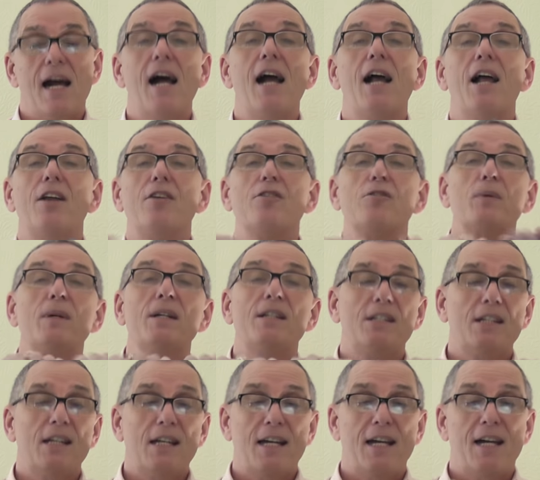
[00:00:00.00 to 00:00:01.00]
there, and squeeze
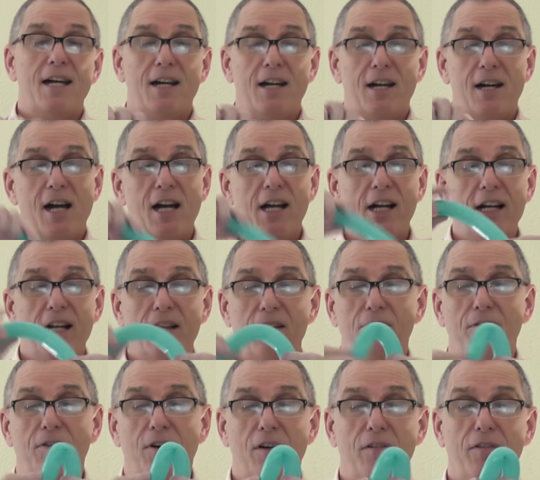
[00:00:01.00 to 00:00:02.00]
the air, and another
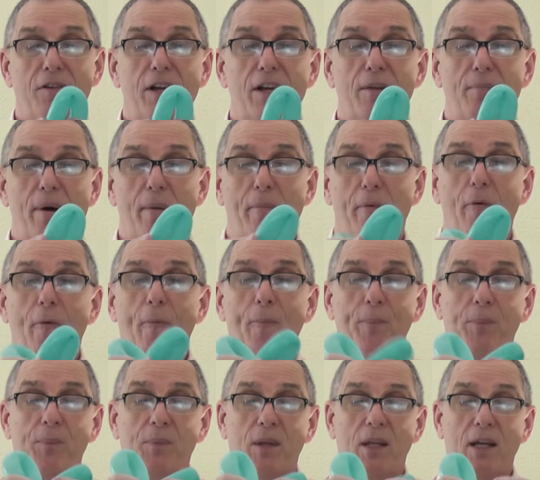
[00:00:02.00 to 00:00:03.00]
five finger bubble.
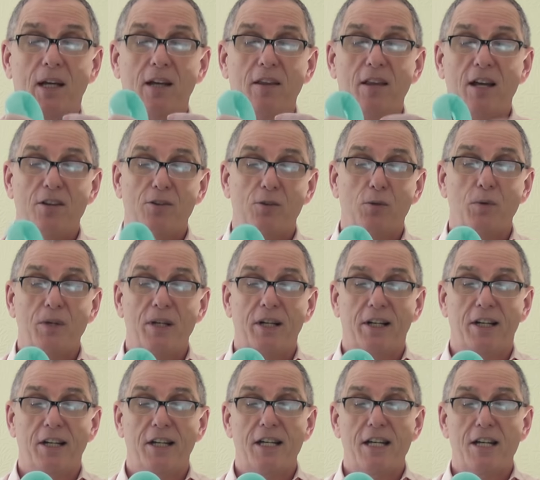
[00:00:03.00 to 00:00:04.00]
That's all you're
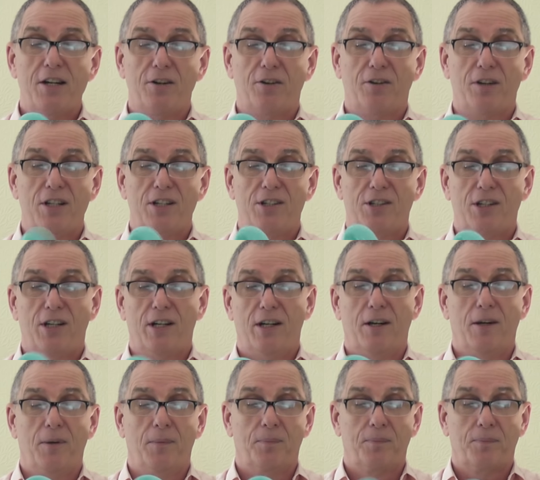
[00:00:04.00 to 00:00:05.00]
going to need on this.
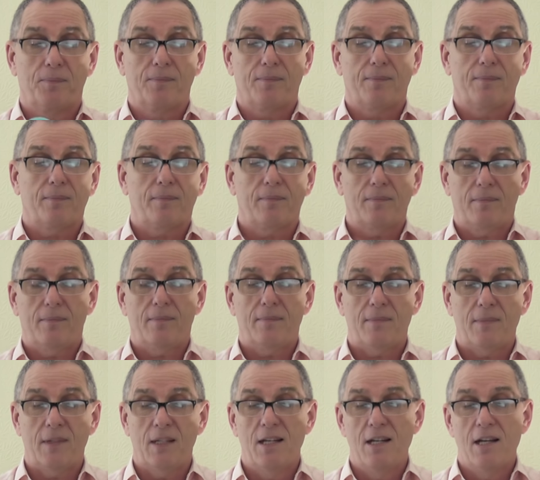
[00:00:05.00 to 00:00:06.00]
Uh,
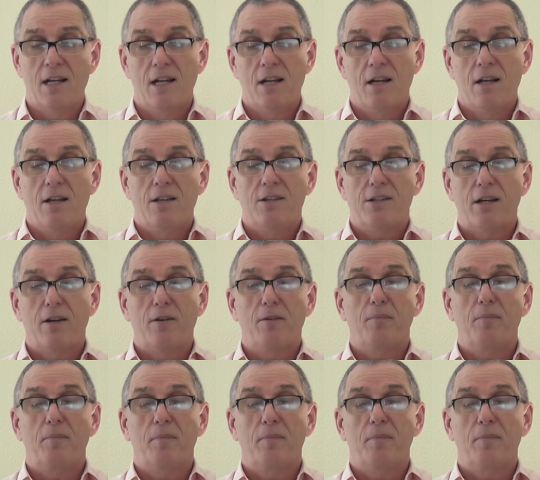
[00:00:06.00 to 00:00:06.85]
so